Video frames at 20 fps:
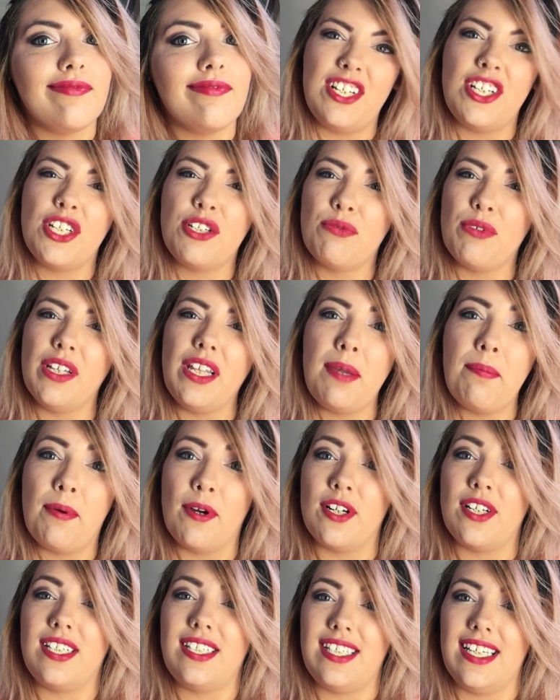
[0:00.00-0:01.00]
just really
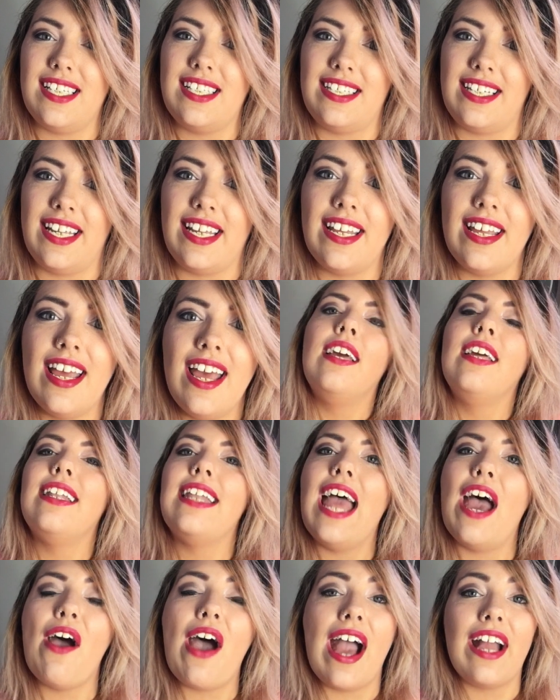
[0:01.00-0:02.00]
persistent.
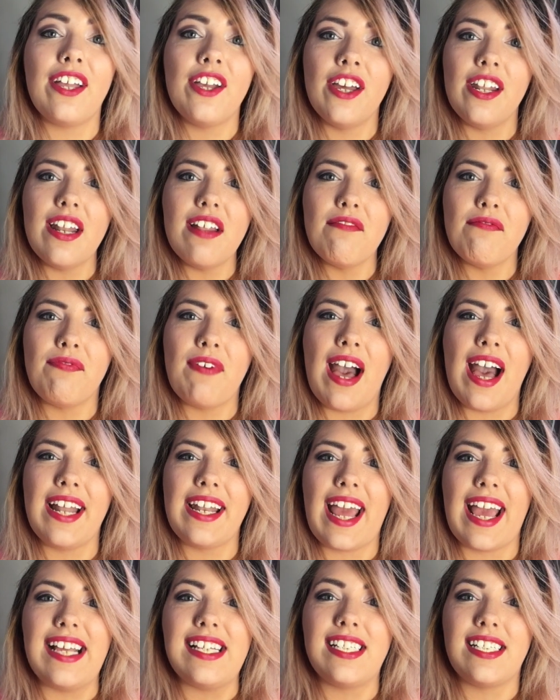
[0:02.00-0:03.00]
Now, I couldn't find
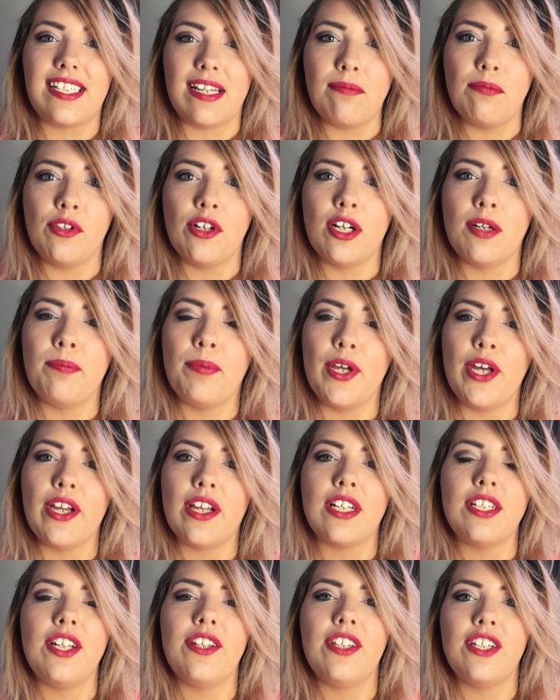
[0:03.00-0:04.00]
a similar
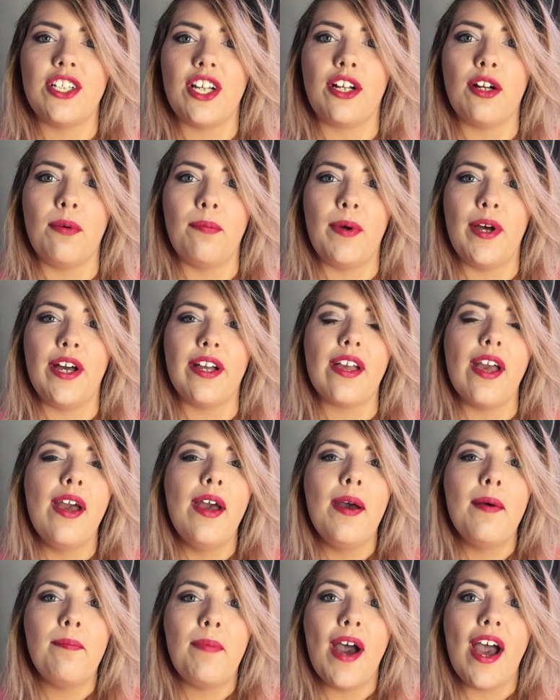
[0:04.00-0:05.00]
book to the Jungle Book,
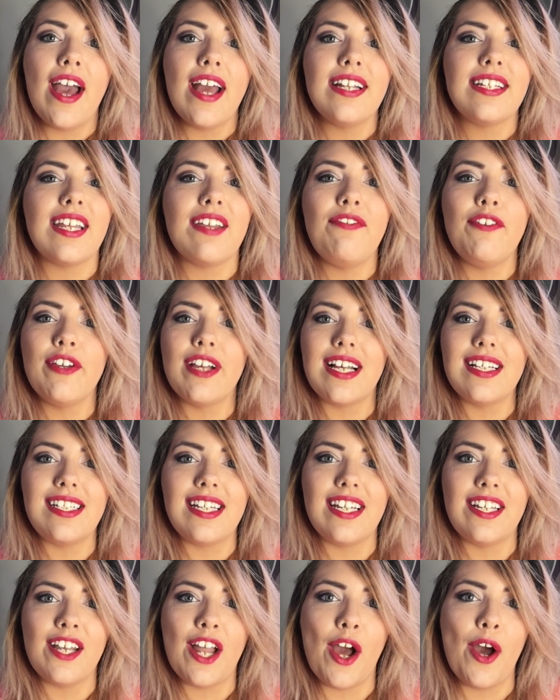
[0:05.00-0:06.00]
but if you guys
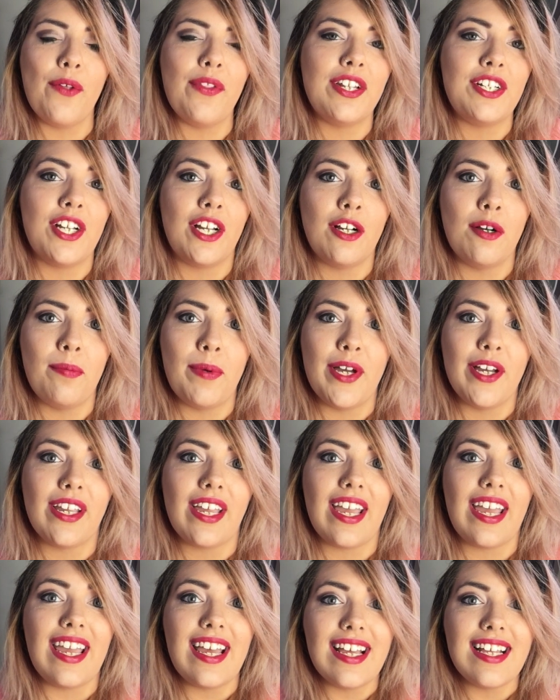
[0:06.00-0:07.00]
didn't know, the Jungle Book
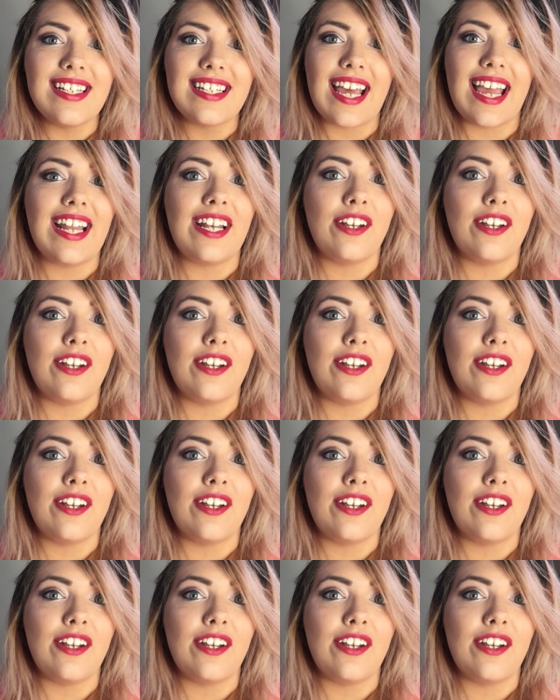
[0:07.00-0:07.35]
is a